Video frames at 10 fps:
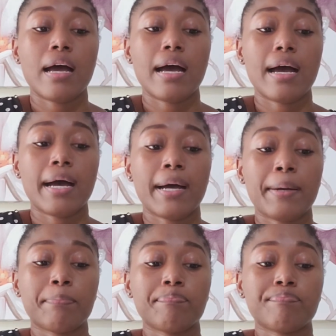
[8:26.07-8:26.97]

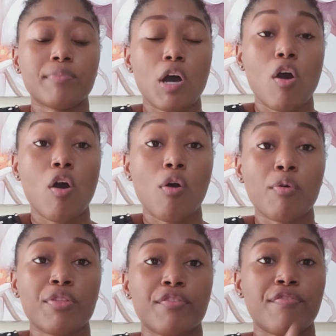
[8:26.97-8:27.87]

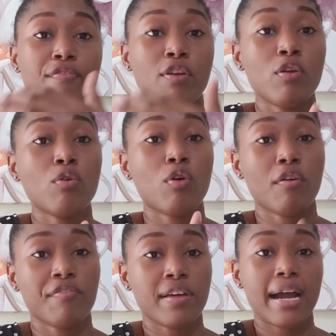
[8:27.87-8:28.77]
how the flow
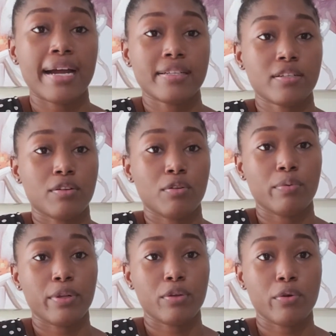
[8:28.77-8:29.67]
of the article
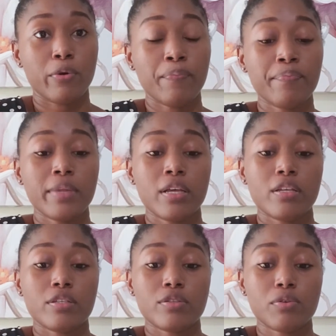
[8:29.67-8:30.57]
will go.
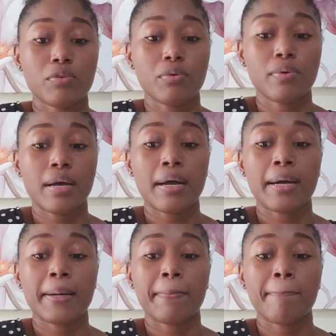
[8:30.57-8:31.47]
So
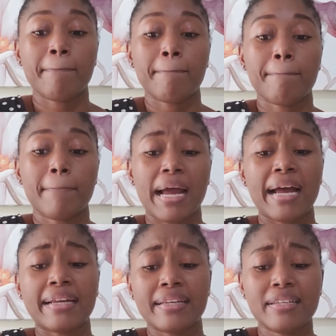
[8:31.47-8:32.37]

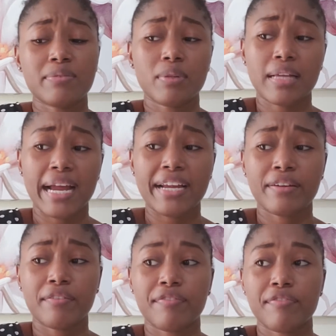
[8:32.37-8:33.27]
and it will kind
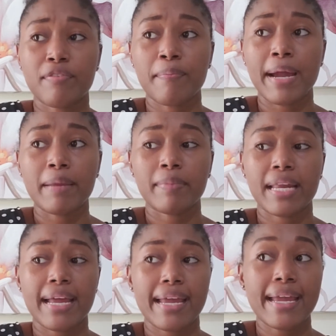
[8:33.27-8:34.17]
of remind me
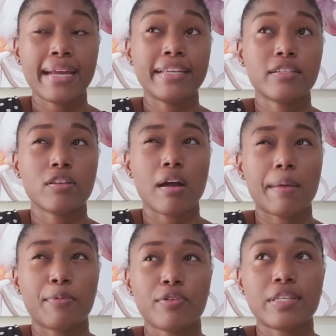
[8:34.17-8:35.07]
that, hey, I need to talk
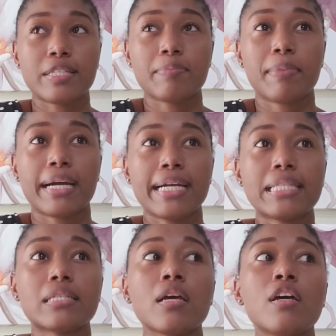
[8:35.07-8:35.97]
about this
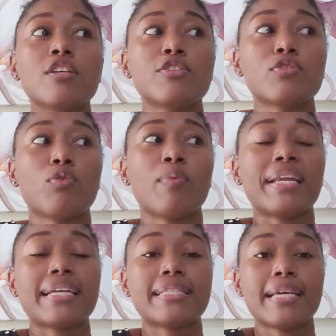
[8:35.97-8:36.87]
part. So when
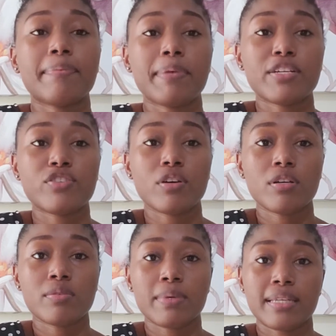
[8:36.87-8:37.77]
I take
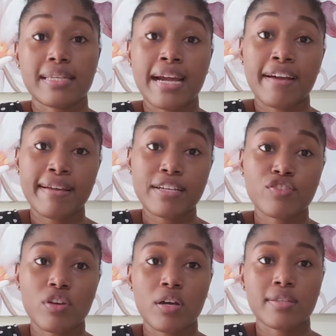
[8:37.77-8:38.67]
pictures with the
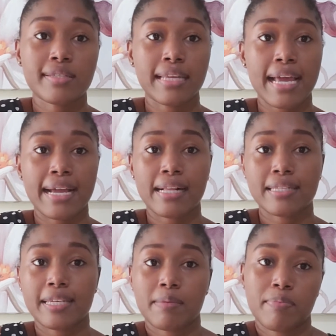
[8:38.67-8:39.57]
directions, so like I'll
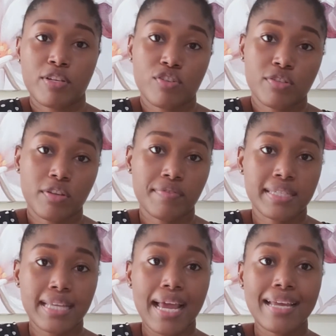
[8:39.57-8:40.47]
take pictures of
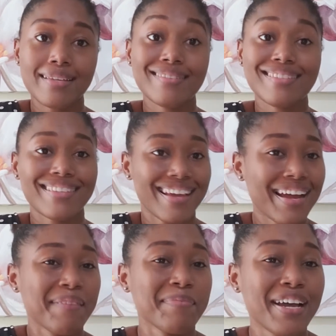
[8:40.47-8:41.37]
signs,
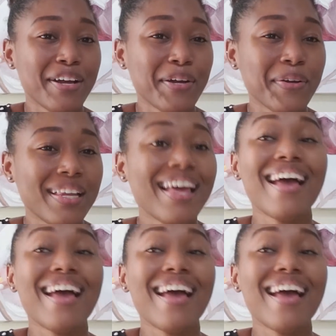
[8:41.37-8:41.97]
yeah, I'm that girl.